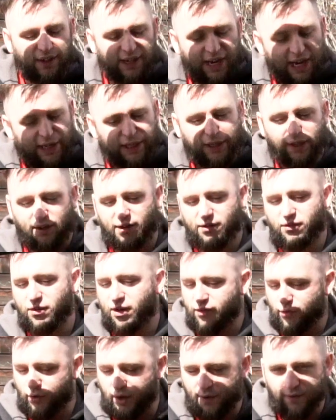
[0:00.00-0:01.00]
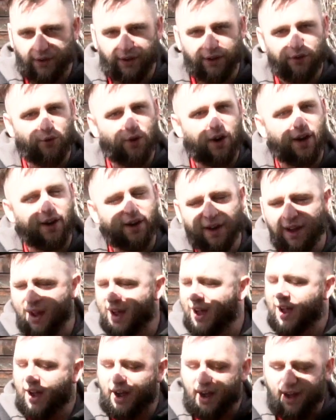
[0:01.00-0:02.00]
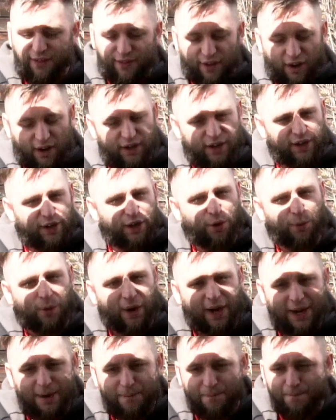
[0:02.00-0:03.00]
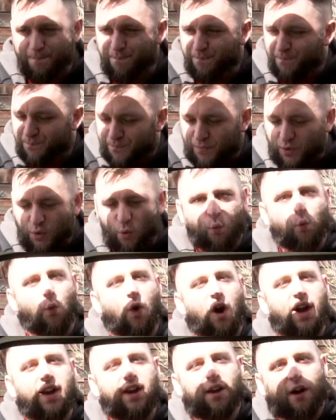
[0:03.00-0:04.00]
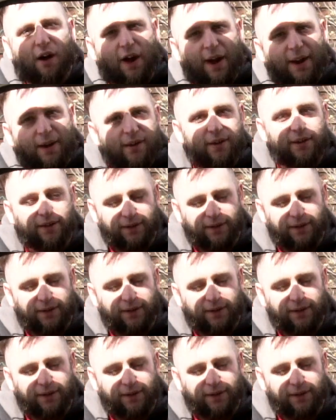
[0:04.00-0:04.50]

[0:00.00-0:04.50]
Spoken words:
Dad, can I try driving the truck? I thought, you know what? Why not?